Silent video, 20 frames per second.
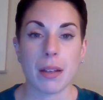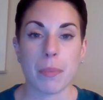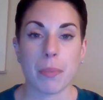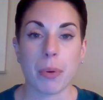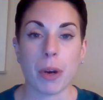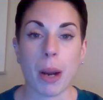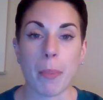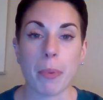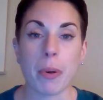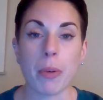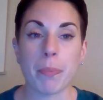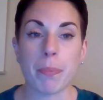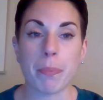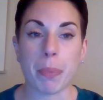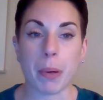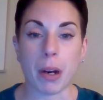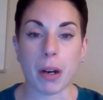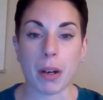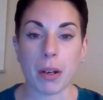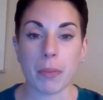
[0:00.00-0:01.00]
proper
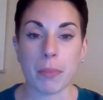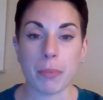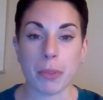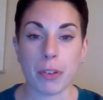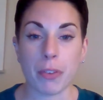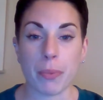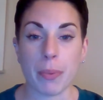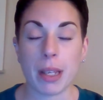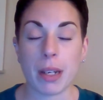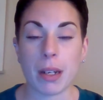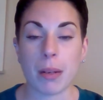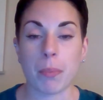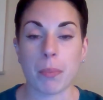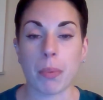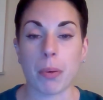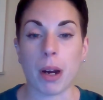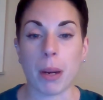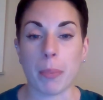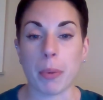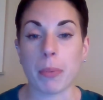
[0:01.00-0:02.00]
bar movement and
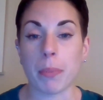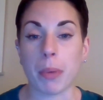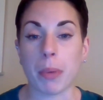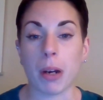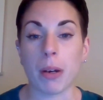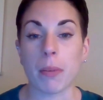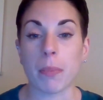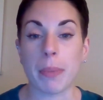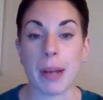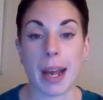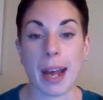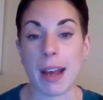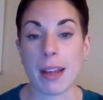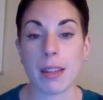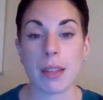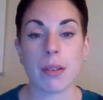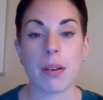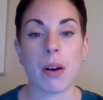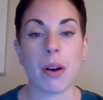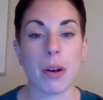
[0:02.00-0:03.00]
proper bar
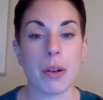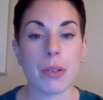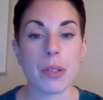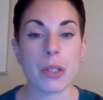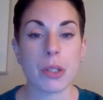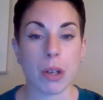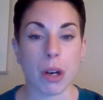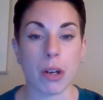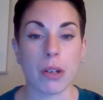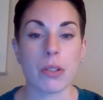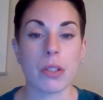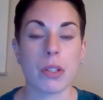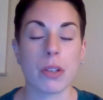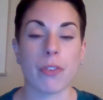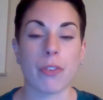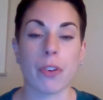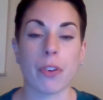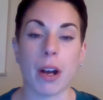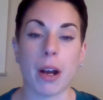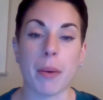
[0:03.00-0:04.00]
path all starts
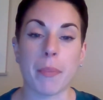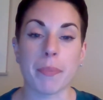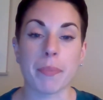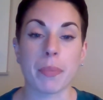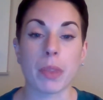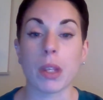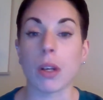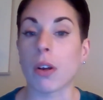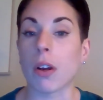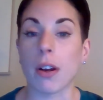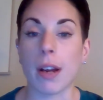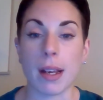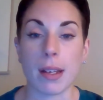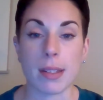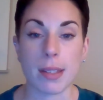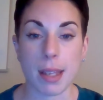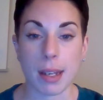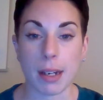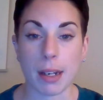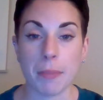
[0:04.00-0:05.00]
from the
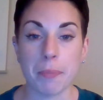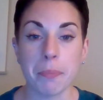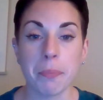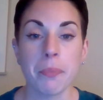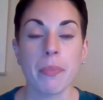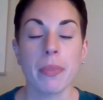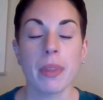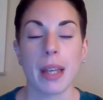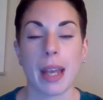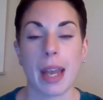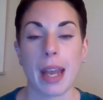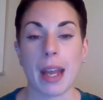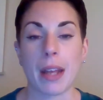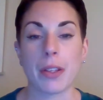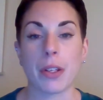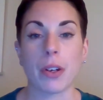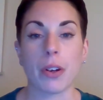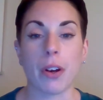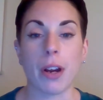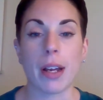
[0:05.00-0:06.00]
correct setup.
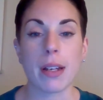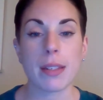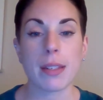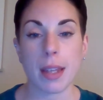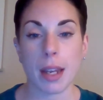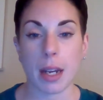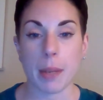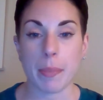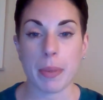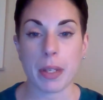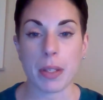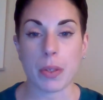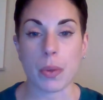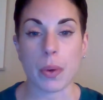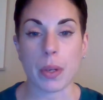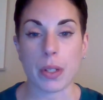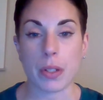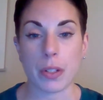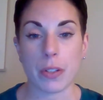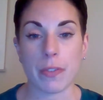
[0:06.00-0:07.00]
And the correct setup is
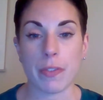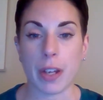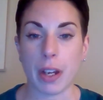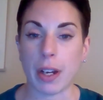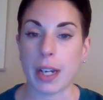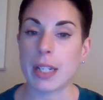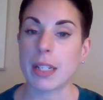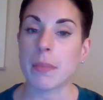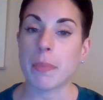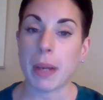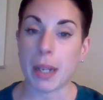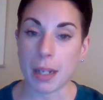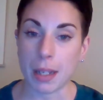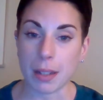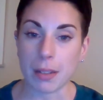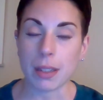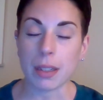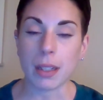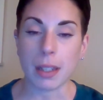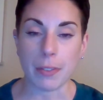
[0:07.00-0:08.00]
going to vary depending
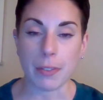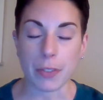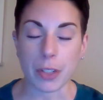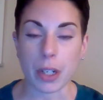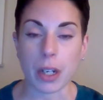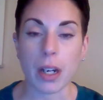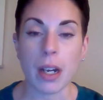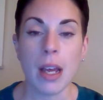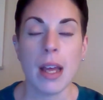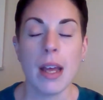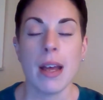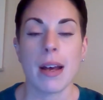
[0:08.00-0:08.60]
on the lifter.